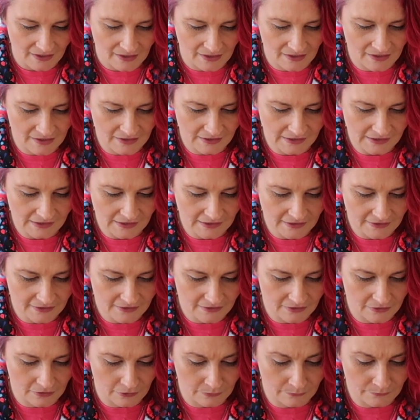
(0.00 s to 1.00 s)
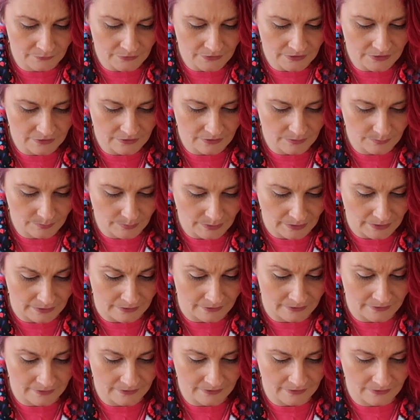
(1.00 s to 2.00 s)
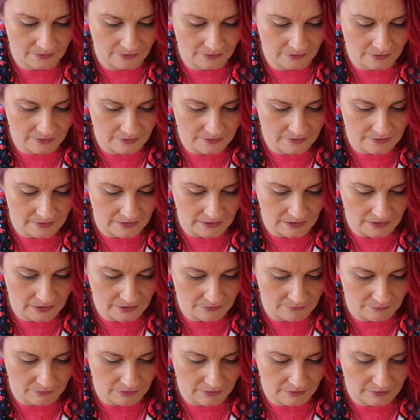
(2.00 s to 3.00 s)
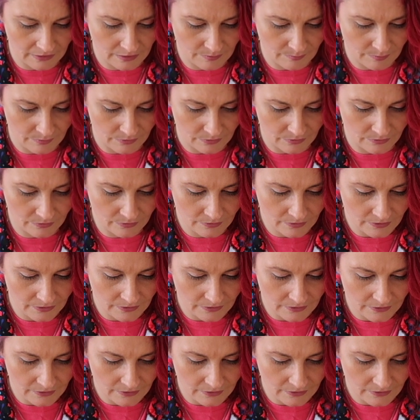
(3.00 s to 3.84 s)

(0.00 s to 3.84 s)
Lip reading: Energy, confident, peace, honesty, reliable,